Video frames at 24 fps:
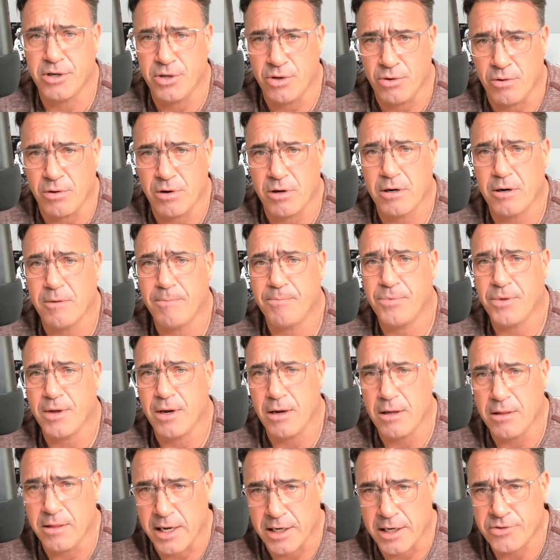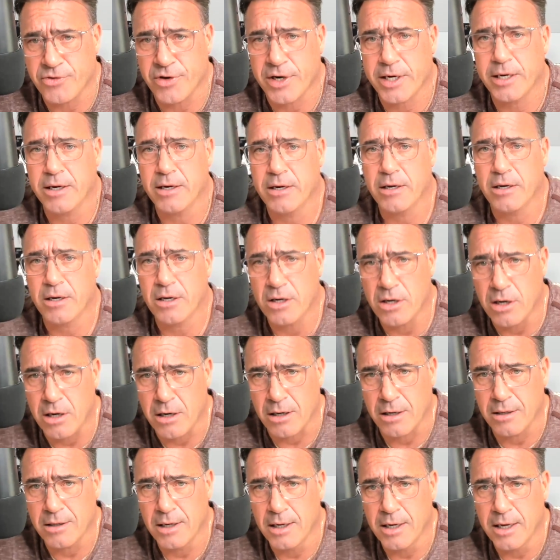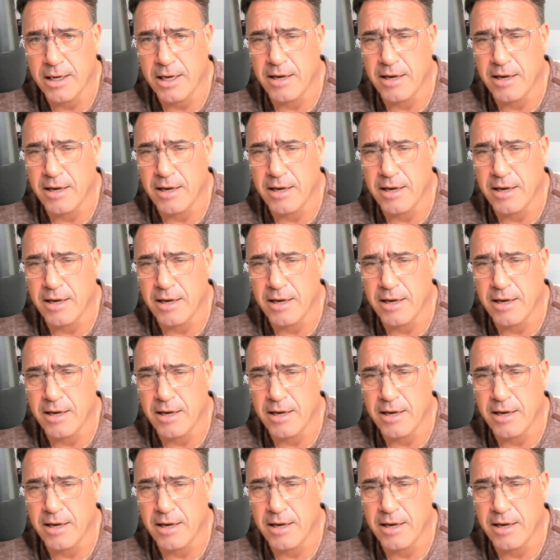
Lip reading: your electric car?